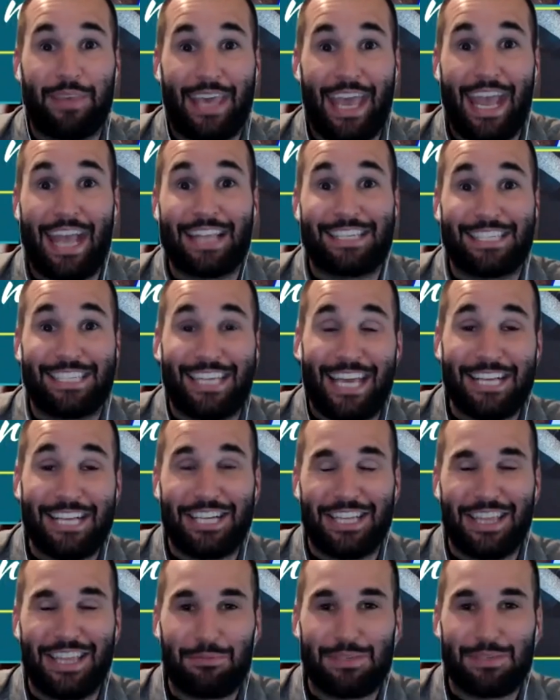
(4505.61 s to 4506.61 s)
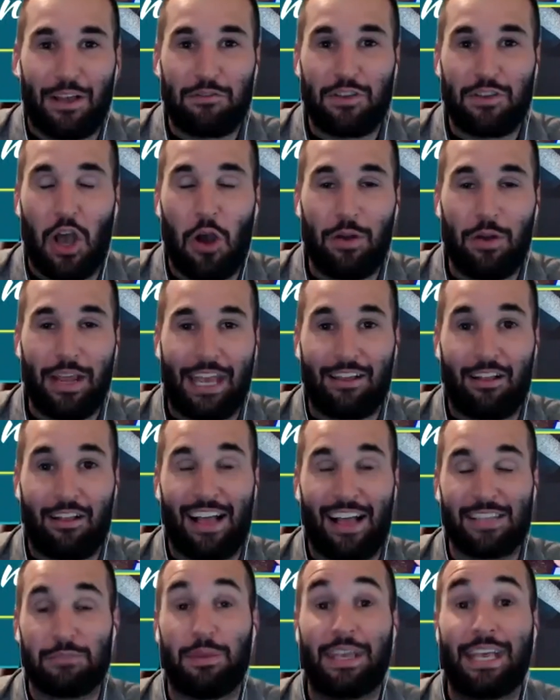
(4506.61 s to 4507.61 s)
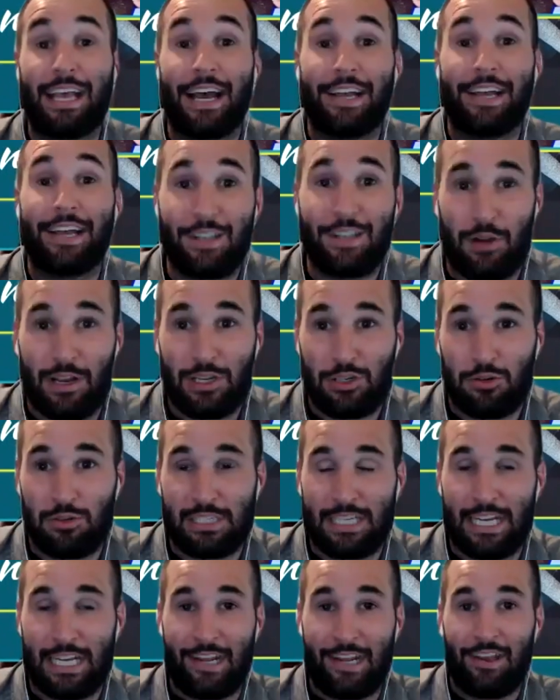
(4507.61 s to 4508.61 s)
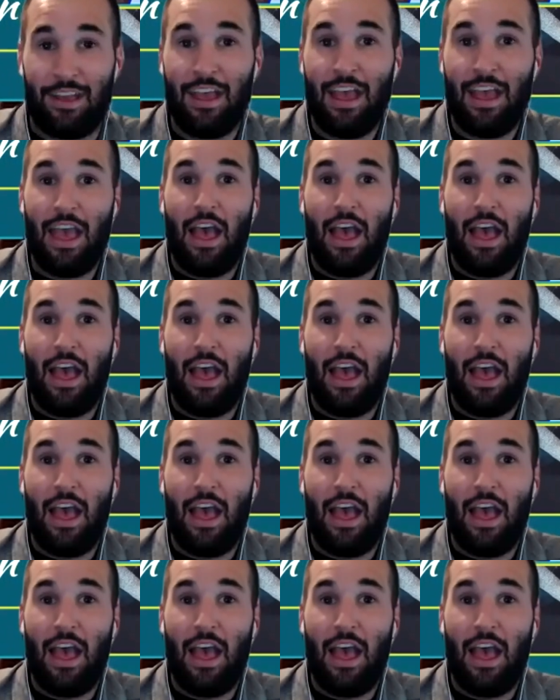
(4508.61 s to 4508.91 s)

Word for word: kids teaching themselves coding in class because they're interested in it